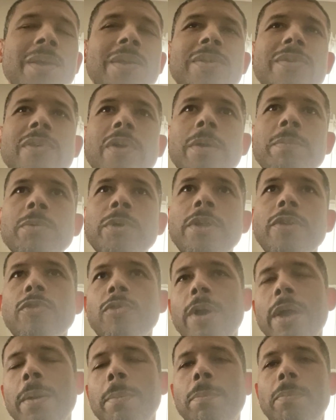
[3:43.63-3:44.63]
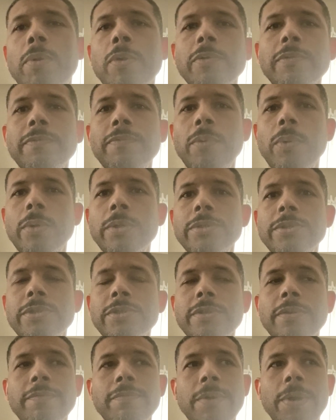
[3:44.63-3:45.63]
So I'm going to try to brute force
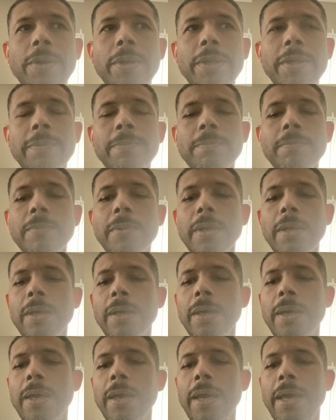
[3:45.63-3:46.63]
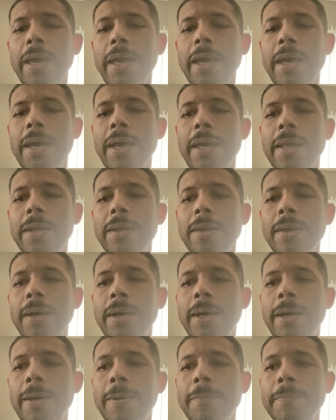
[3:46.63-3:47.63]
convert it. And
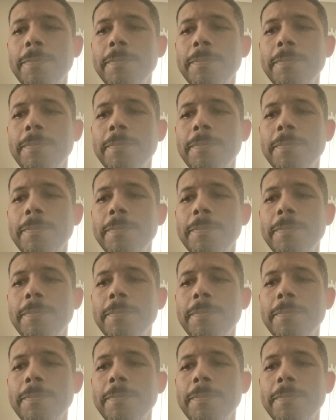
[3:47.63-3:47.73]
I